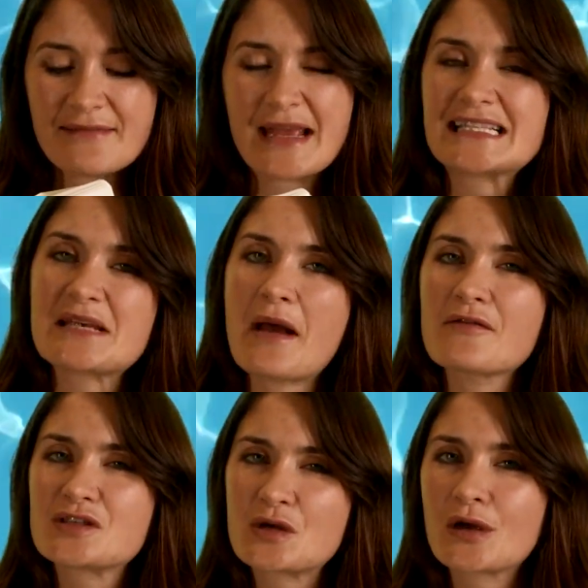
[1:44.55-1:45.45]
it's
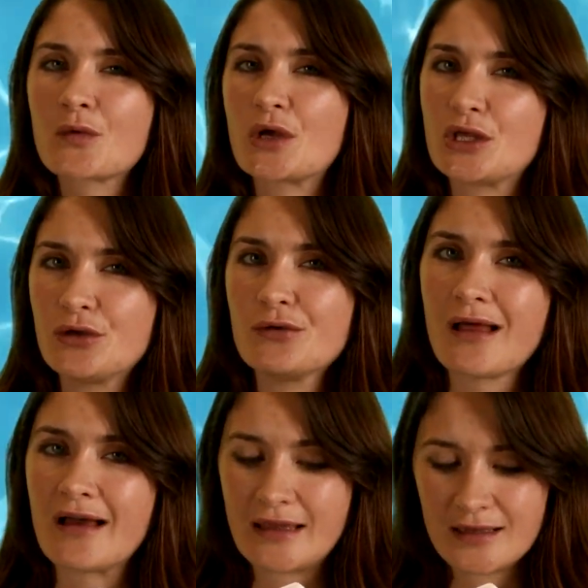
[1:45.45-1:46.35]
about doing what you
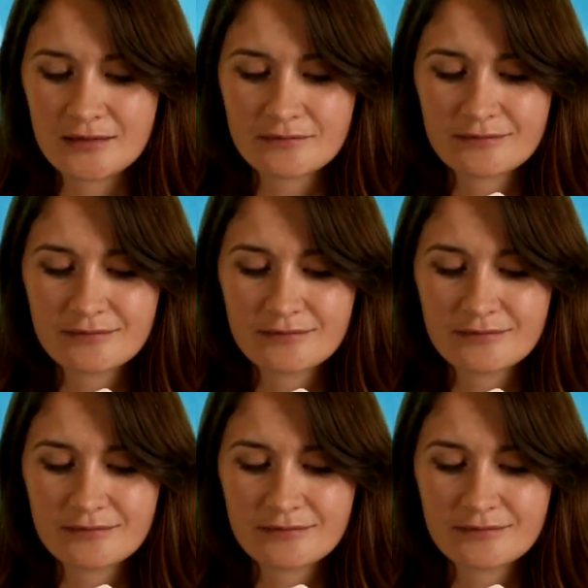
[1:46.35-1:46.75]
like.